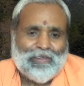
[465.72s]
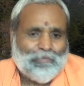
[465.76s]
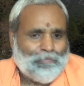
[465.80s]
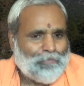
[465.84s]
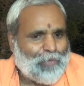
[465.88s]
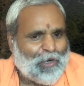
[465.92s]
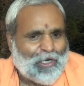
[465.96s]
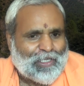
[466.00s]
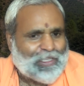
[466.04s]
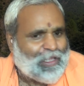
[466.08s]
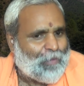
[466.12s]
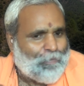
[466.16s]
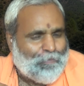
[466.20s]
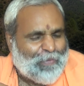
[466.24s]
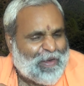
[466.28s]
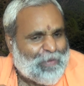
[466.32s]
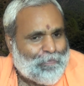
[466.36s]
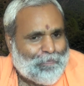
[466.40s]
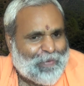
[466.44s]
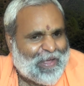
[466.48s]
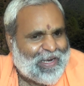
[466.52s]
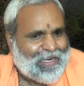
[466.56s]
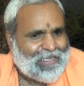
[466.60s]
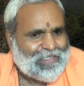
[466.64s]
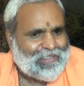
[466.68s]
for the
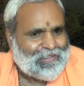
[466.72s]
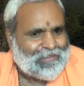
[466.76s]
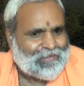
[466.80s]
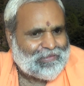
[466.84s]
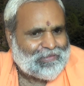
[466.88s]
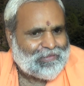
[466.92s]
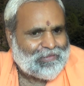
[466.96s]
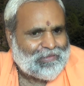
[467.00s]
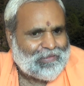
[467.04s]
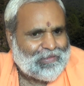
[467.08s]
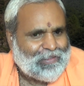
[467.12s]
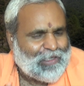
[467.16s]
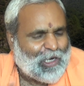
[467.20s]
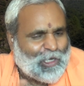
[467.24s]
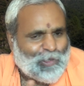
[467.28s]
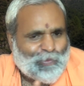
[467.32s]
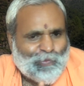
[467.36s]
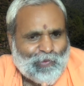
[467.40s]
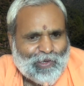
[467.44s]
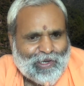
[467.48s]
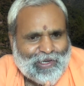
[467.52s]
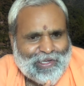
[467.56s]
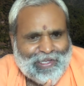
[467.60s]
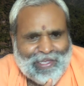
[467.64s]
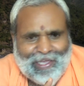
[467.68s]
preparation, not
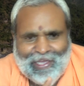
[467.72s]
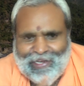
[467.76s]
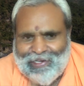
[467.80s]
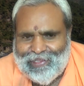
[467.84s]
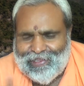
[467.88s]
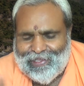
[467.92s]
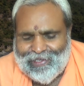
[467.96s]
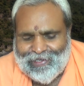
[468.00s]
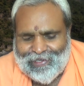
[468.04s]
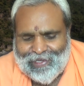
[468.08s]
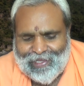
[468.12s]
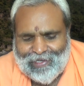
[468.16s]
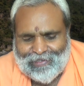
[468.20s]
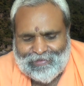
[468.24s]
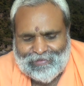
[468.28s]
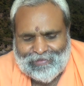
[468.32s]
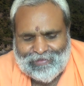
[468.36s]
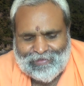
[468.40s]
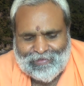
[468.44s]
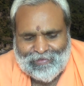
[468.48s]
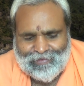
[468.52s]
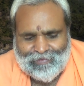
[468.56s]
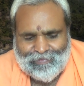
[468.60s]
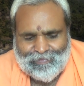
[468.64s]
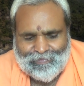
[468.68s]
for anything
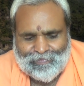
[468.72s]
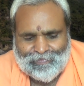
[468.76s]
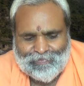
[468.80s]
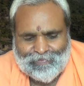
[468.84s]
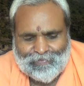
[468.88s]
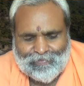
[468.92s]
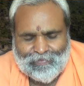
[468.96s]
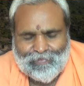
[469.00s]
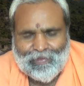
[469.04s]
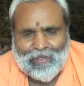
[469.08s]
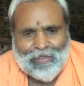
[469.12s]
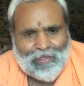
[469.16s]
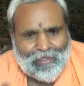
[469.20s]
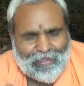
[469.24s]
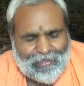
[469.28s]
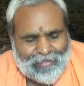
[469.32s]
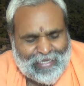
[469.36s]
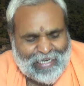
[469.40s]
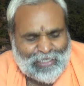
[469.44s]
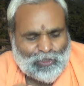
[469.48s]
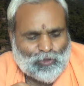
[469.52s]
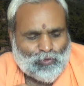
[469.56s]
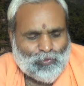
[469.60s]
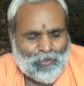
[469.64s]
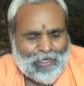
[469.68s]
else.
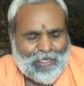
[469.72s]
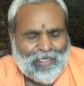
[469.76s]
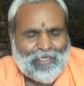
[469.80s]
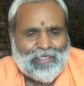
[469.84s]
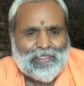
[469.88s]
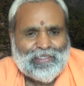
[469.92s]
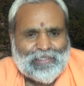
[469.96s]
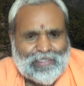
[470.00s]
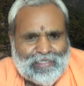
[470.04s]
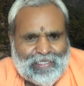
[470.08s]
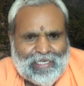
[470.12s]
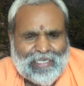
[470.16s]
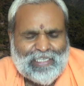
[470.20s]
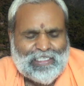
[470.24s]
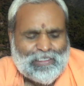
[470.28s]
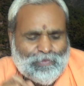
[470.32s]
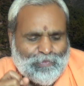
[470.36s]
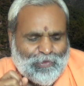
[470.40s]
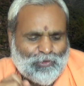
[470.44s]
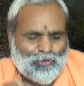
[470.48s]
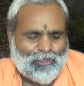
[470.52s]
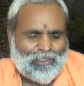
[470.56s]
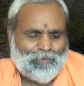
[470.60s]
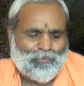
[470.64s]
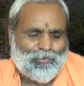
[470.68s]
That's why says
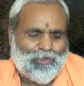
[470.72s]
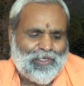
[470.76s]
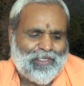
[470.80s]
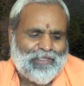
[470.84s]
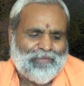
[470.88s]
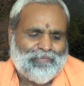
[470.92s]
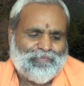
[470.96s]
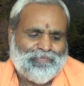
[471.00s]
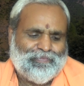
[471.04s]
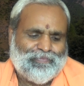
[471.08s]
beautifully